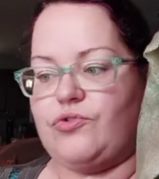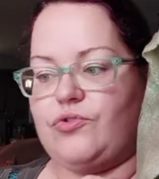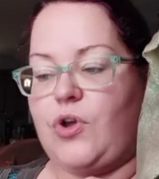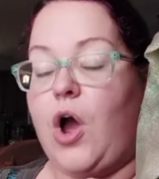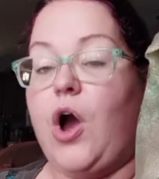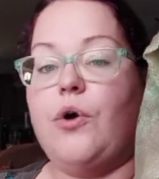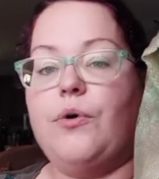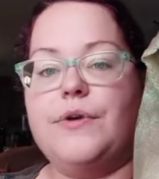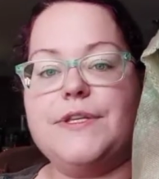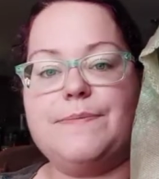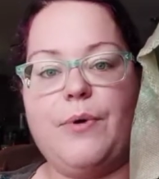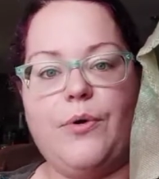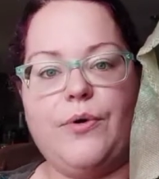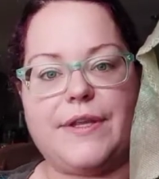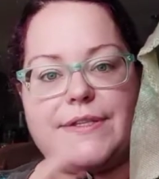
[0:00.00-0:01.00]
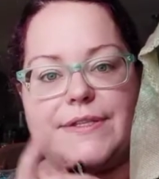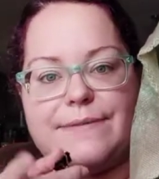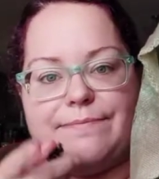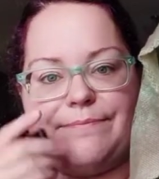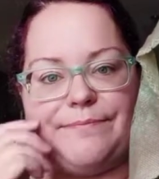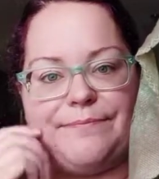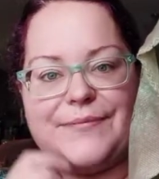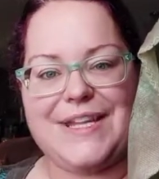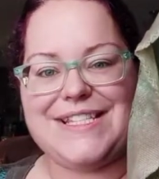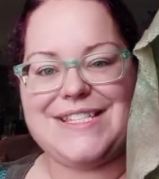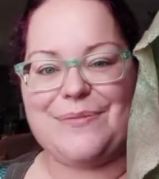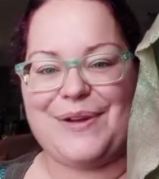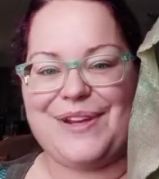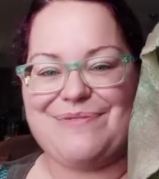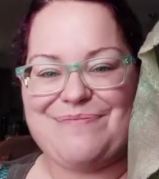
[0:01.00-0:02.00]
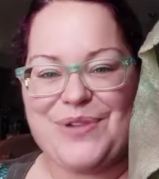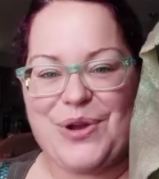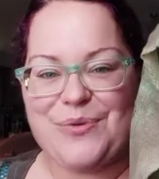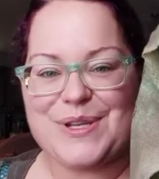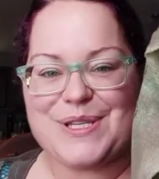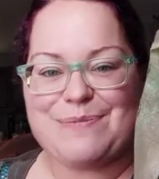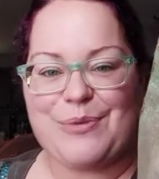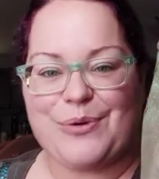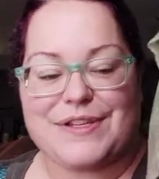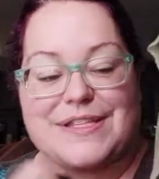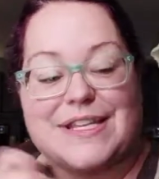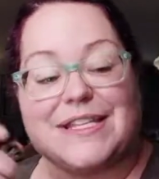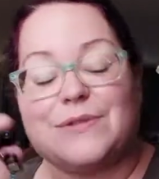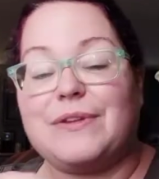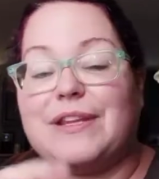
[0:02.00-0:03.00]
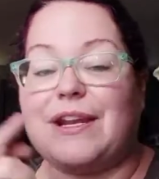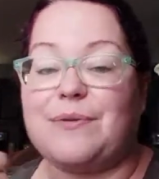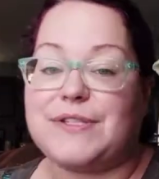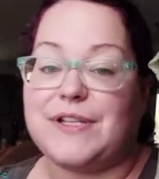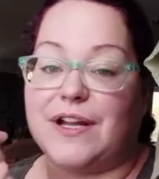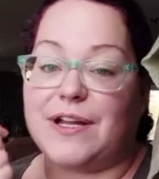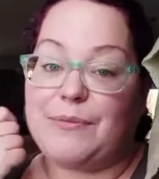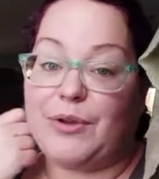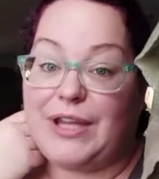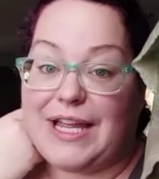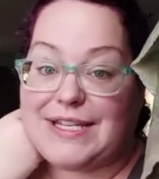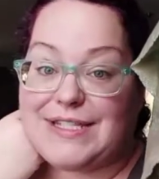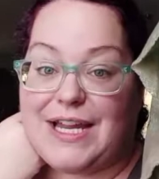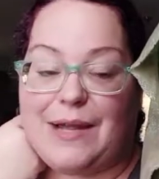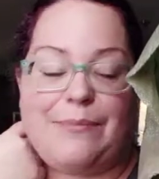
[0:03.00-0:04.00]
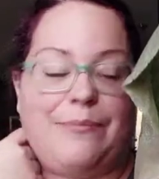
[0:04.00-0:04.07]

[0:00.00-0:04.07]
Hocus Pocus. That's the one. Hocus Pocus. That's the one that I was talking about last time.